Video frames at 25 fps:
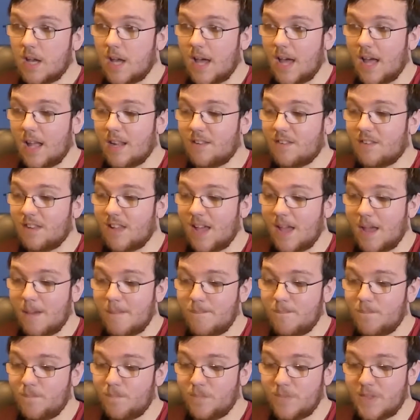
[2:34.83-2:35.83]
And
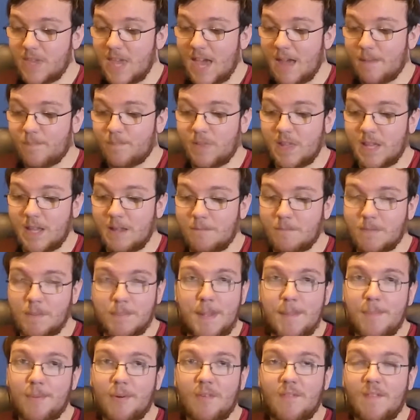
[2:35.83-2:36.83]
the
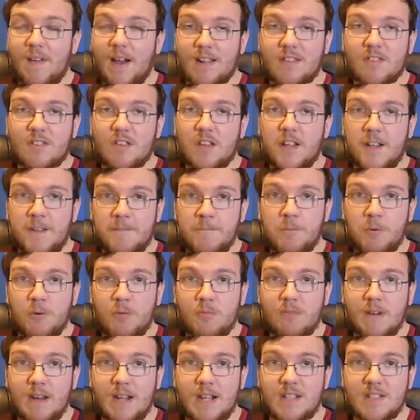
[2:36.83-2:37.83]
people at
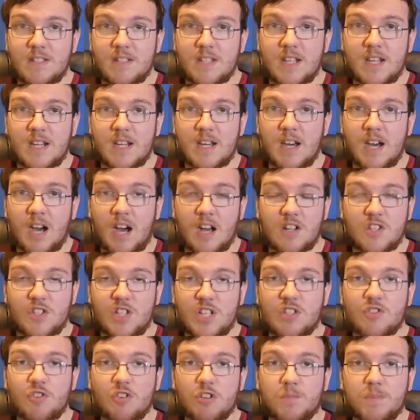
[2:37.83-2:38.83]
Liverpool and Heart and
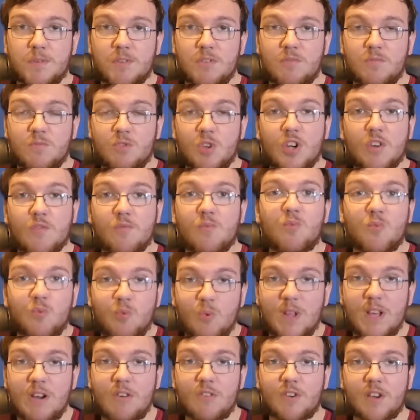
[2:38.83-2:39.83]
Chest Hospital took
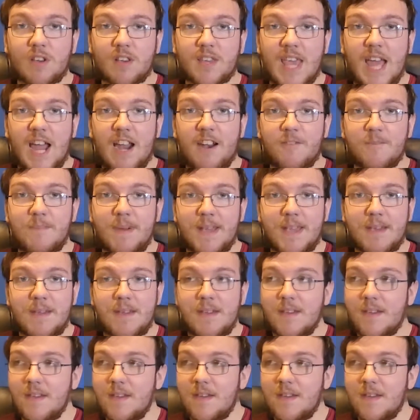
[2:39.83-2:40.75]
real good care of me.